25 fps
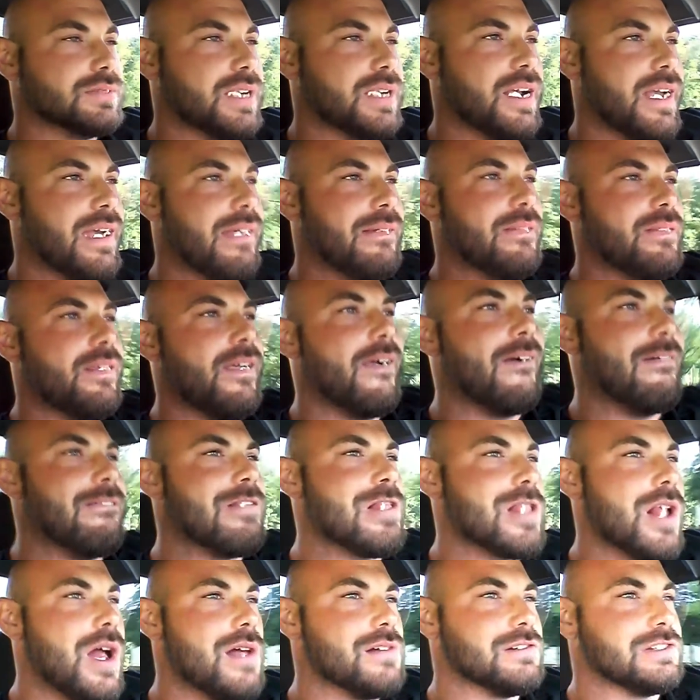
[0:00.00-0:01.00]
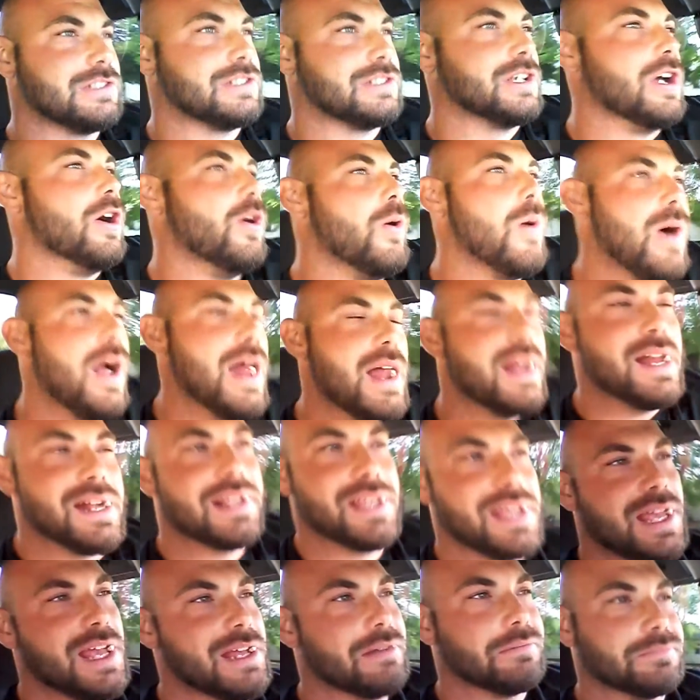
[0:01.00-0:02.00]
And so what? I
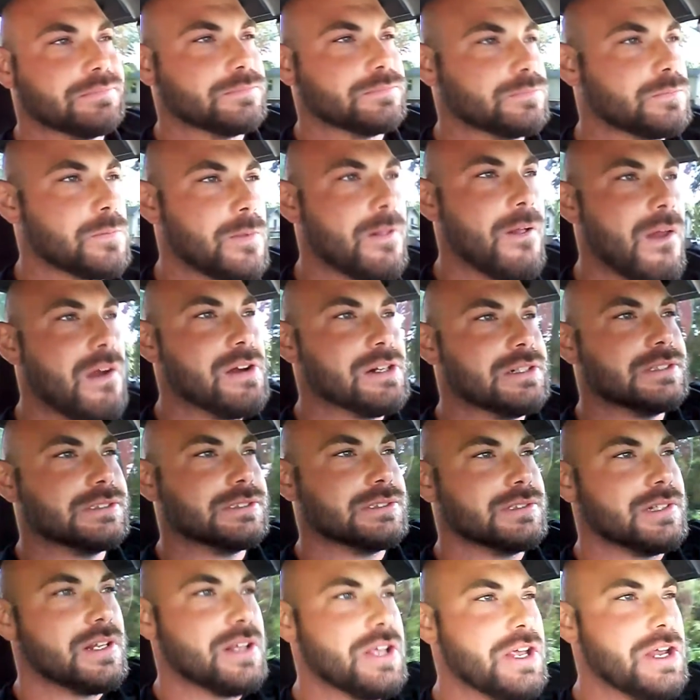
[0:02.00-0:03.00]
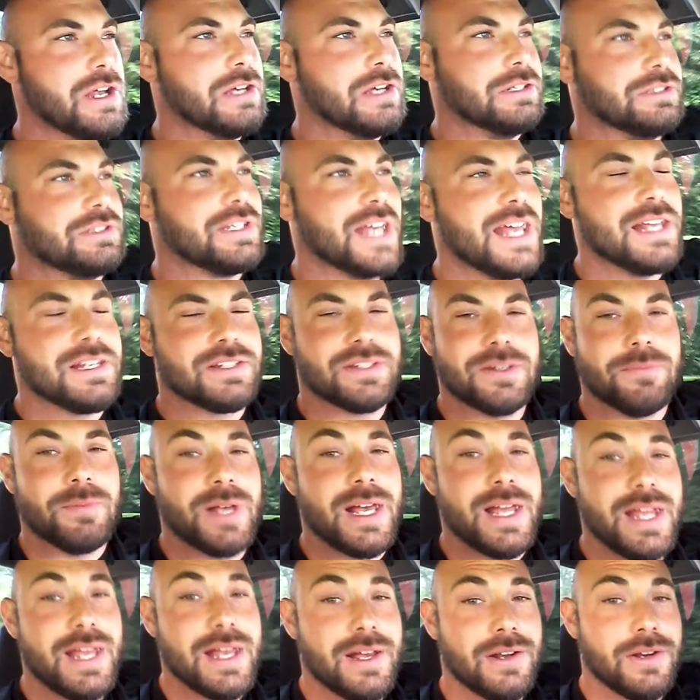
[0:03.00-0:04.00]
can't, you know, take
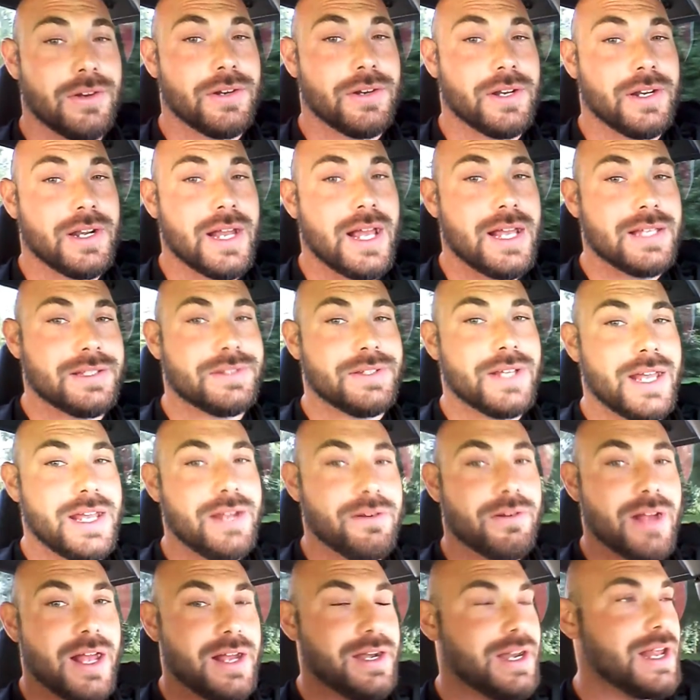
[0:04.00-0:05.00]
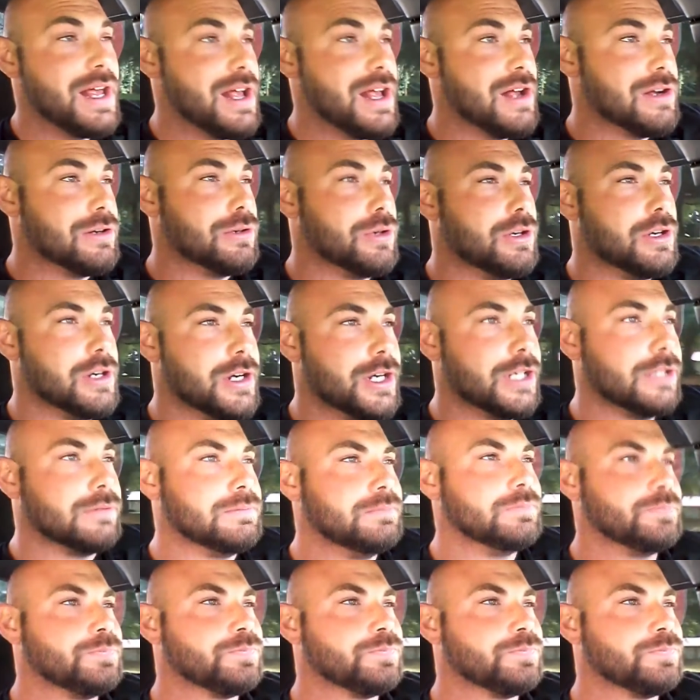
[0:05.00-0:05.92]
somebody out on a nice date right now, or,